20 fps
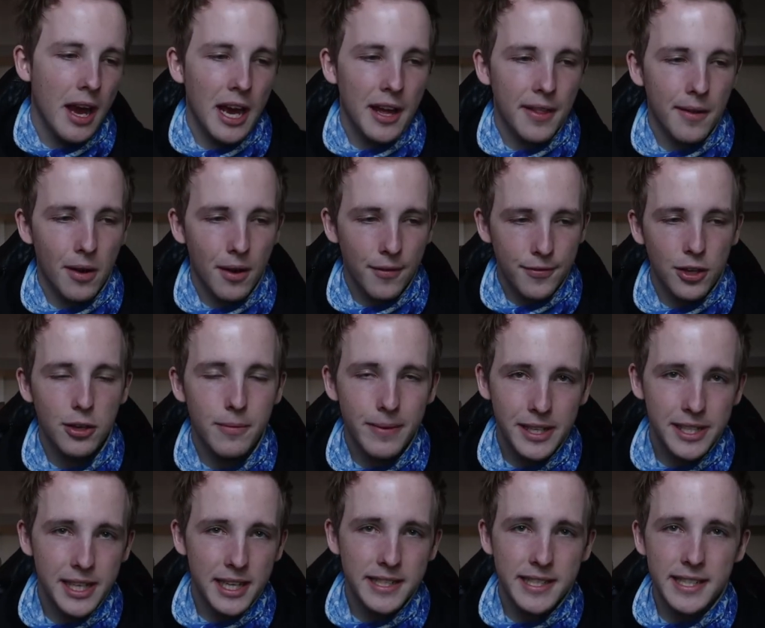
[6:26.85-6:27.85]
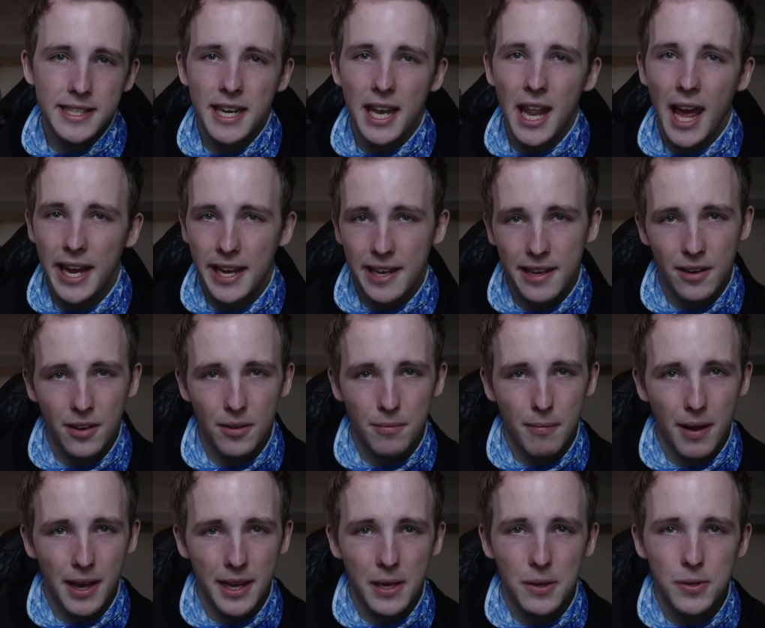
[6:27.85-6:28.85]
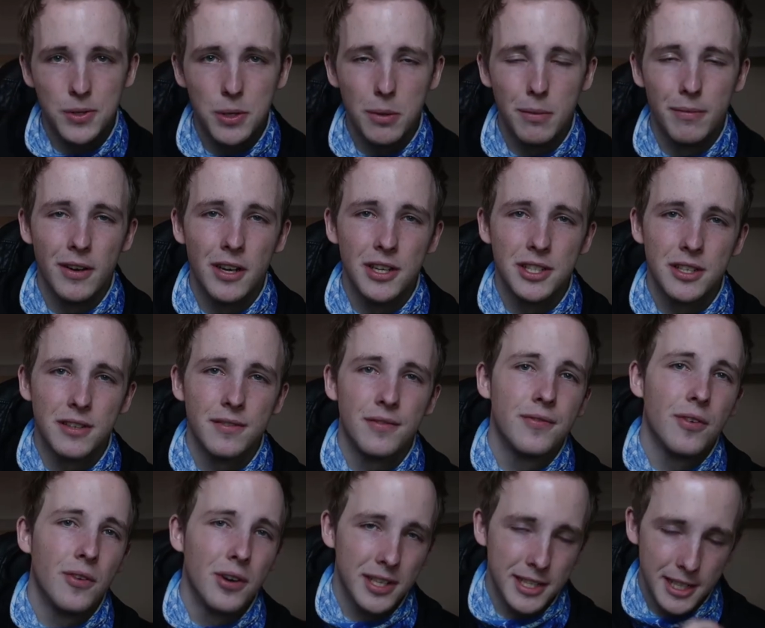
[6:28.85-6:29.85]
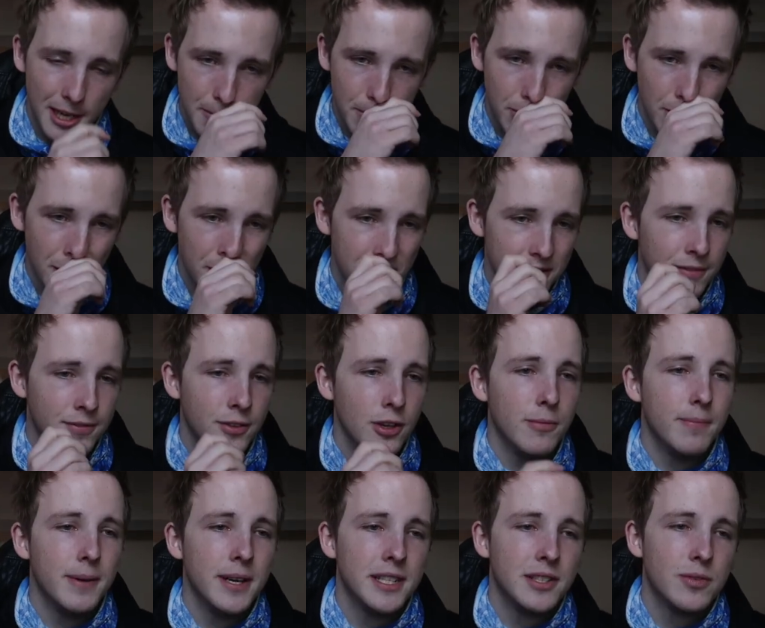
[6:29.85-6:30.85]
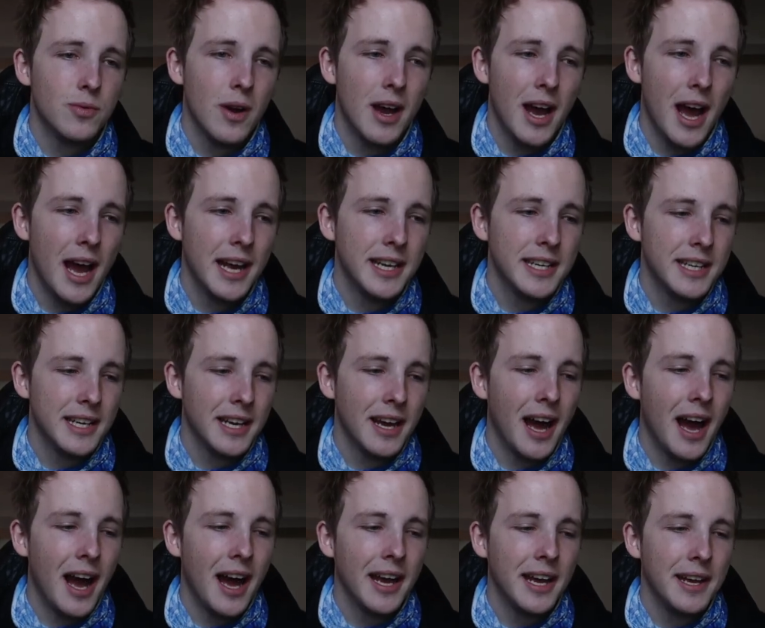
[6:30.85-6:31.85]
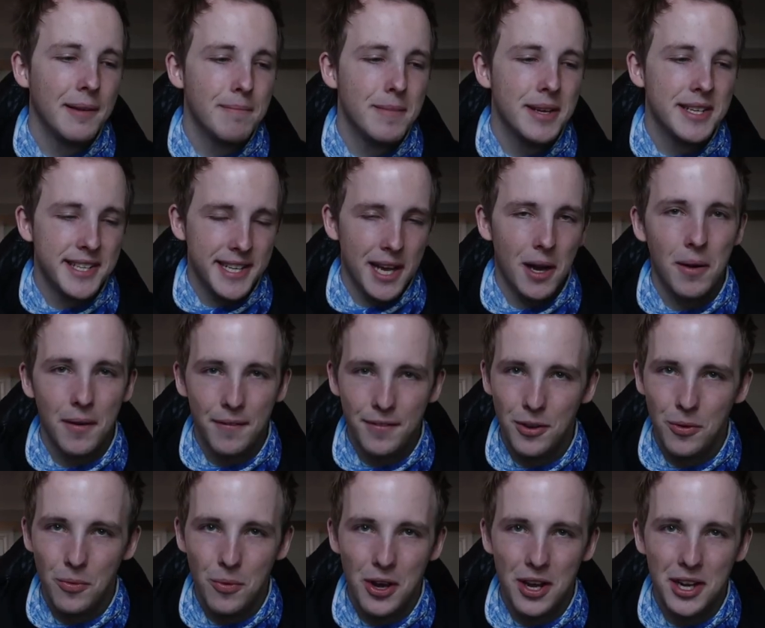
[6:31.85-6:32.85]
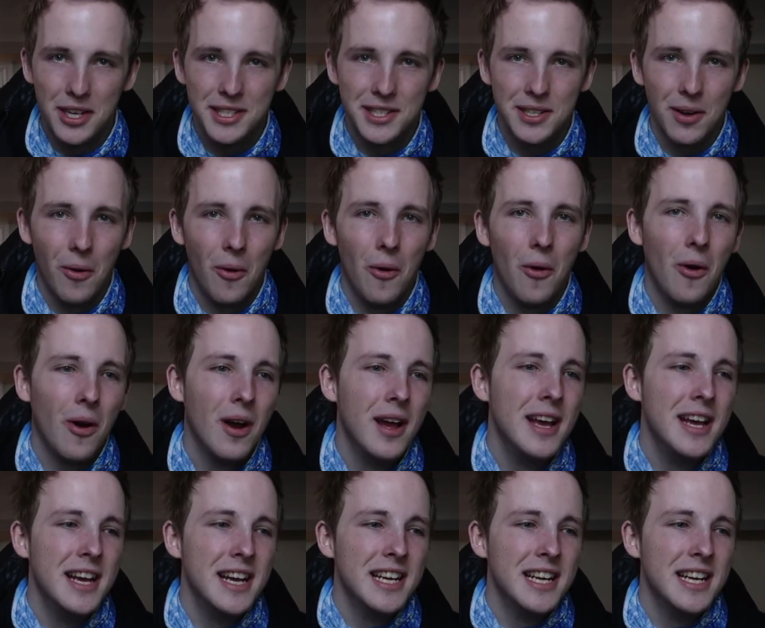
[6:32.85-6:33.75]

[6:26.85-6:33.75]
Uh, there are a few bits I didn't like on my YouTube version. For example, there was a few bits where I, I missed out a few words or